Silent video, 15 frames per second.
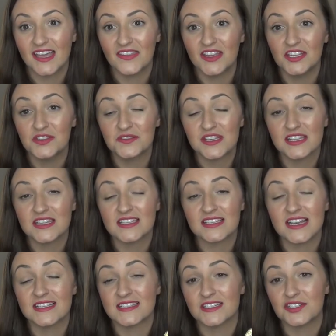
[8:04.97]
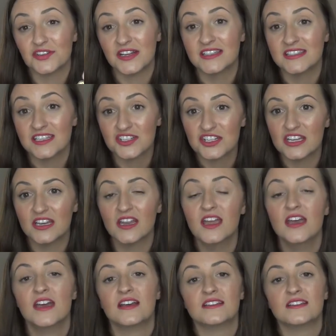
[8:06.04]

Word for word: and then using this as the transition,